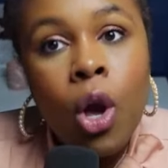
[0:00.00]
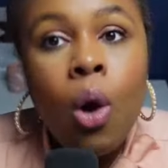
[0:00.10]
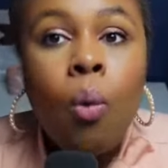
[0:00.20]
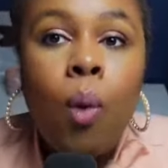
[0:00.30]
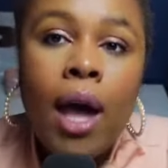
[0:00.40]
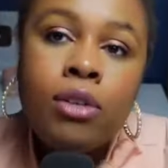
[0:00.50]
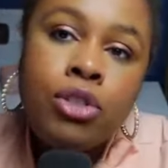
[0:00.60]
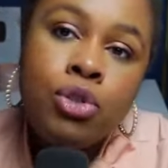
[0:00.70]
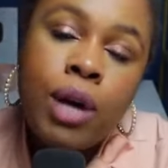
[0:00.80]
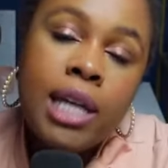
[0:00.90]
why don't
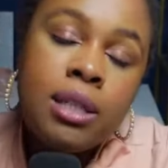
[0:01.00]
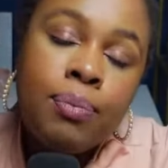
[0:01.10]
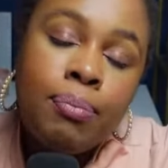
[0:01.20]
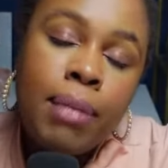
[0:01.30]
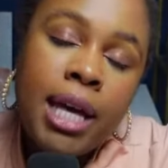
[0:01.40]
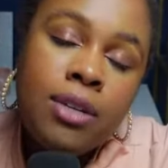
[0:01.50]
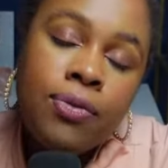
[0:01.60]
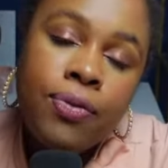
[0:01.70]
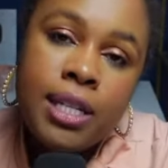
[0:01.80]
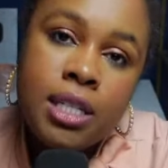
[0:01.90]
you try to mend
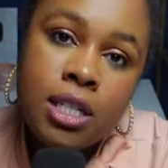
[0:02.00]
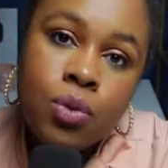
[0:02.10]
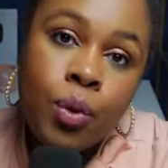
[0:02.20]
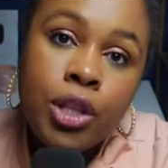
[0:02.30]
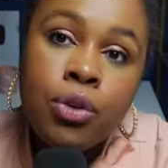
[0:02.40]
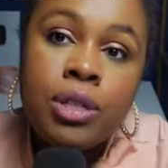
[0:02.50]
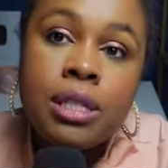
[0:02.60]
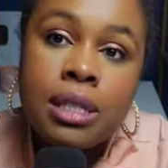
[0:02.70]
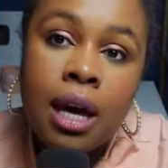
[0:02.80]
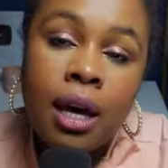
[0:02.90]
fences with your
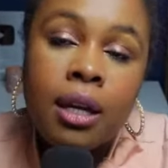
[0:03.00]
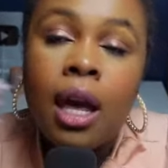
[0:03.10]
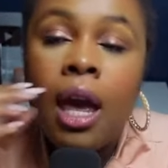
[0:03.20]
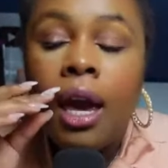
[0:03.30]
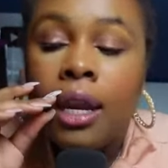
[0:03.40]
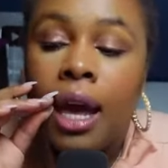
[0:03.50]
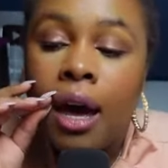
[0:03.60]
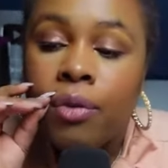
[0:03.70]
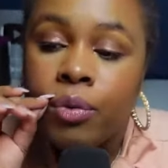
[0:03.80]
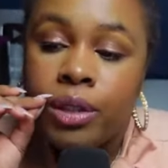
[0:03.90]
son and
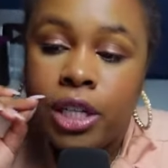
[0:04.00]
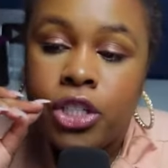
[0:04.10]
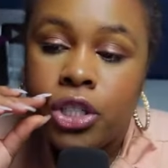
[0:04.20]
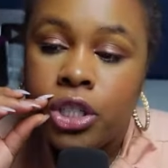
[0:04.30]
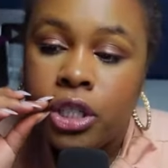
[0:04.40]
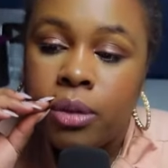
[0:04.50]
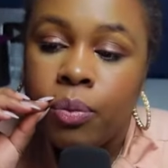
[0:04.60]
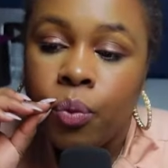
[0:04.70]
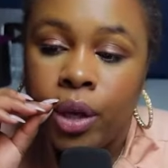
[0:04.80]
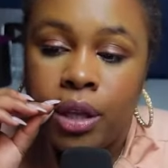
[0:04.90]
have a relationship
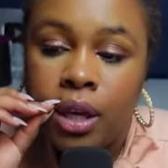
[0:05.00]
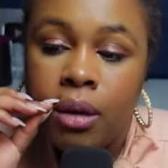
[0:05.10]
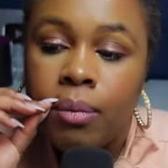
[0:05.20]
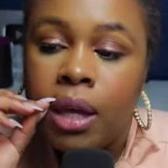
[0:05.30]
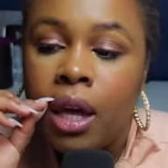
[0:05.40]
with him?